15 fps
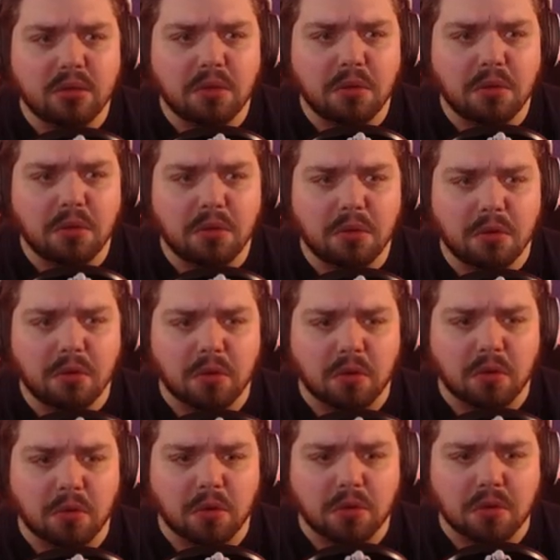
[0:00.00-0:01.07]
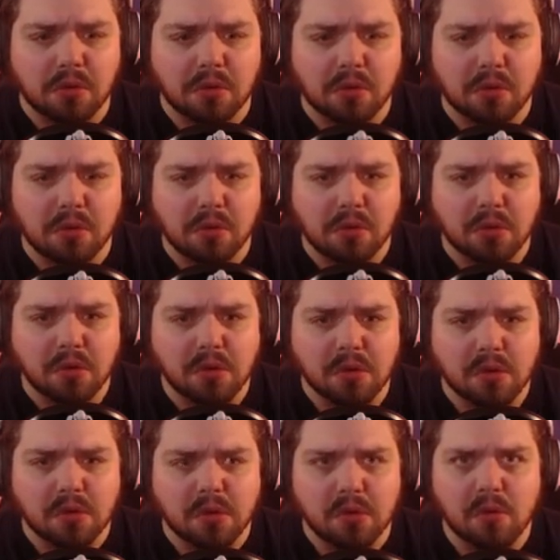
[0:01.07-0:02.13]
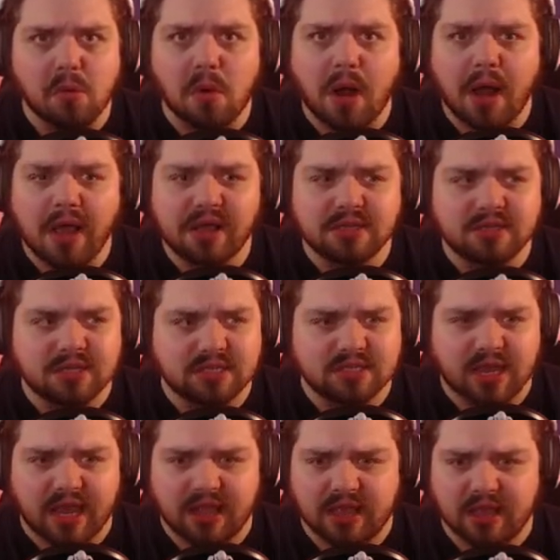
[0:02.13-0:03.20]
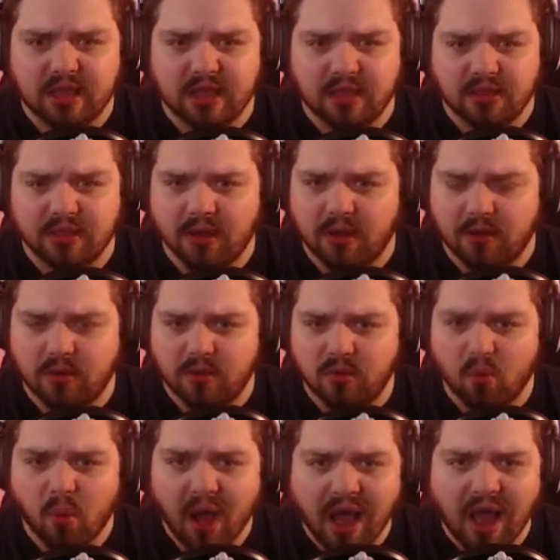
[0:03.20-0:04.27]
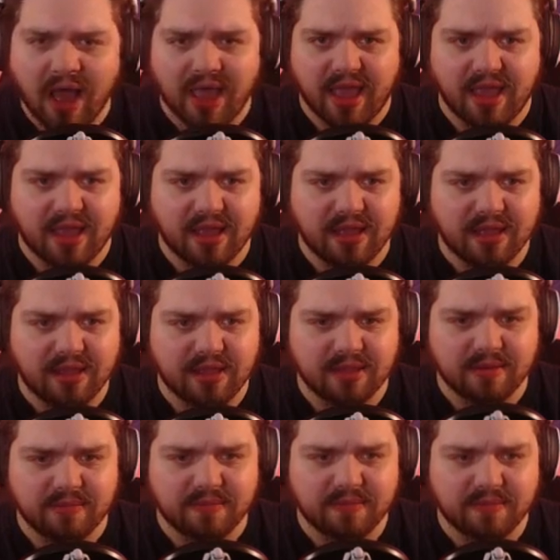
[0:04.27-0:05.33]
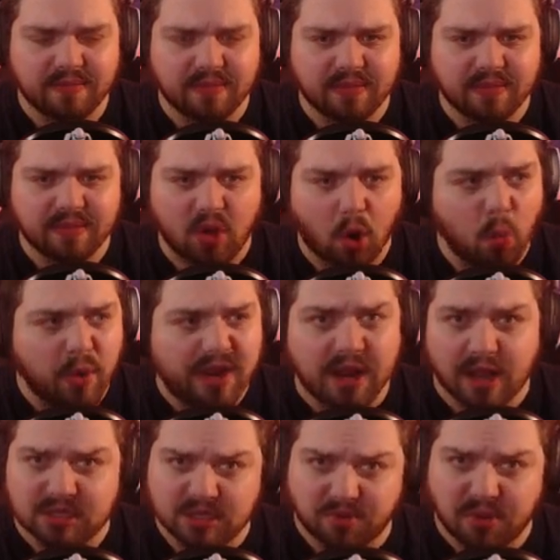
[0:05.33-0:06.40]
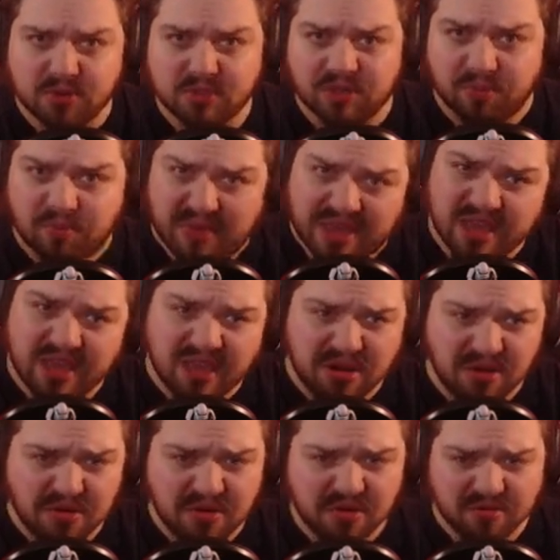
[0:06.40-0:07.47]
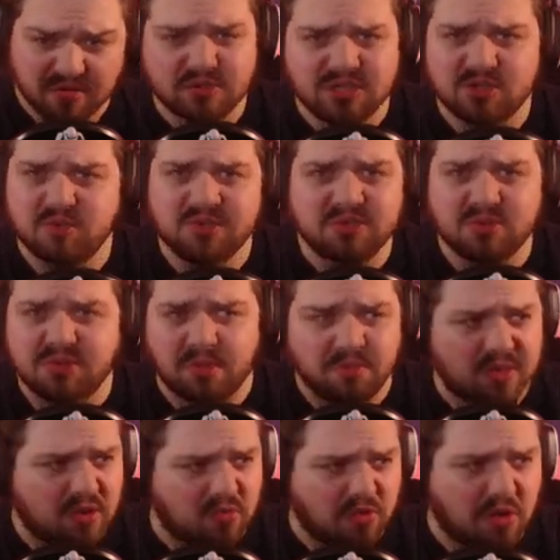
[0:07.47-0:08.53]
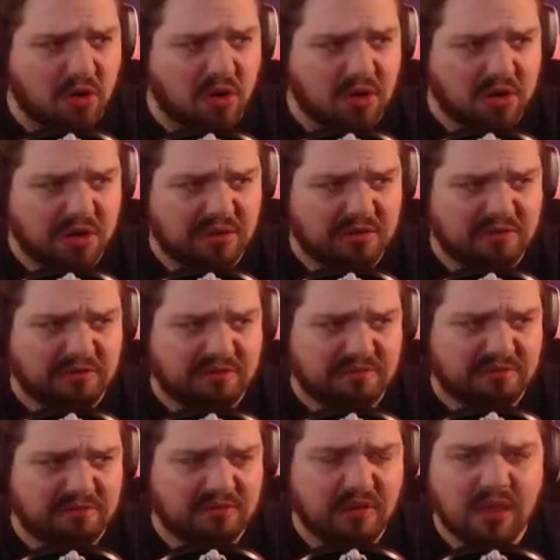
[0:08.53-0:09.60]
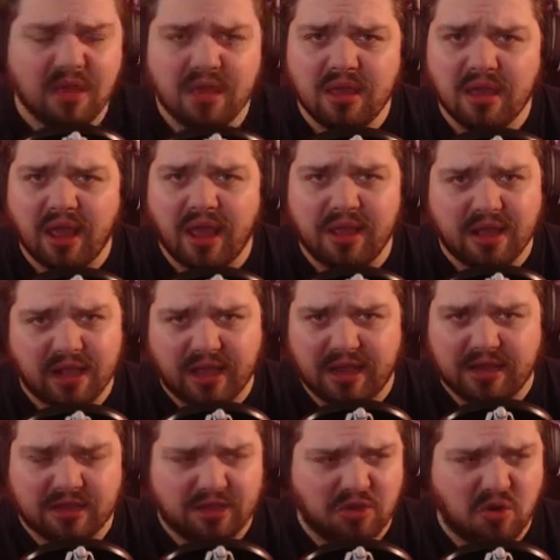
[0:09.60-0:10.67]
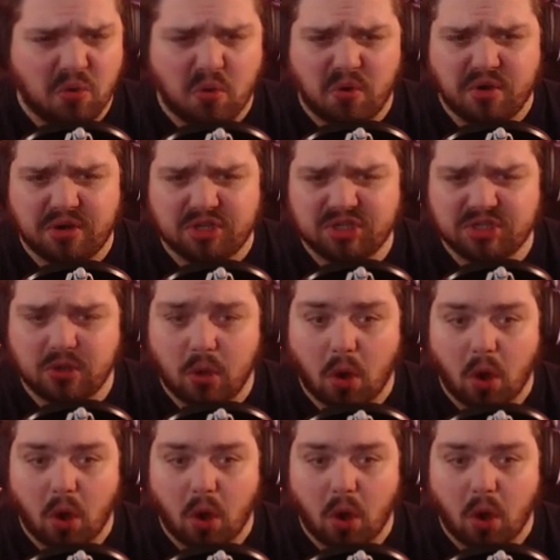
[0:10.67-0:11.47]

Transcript: Ooh. Why is it Silent Hill, though? Why? Are we not supposed to be here? Did we do something wrong? I collected the corn, just...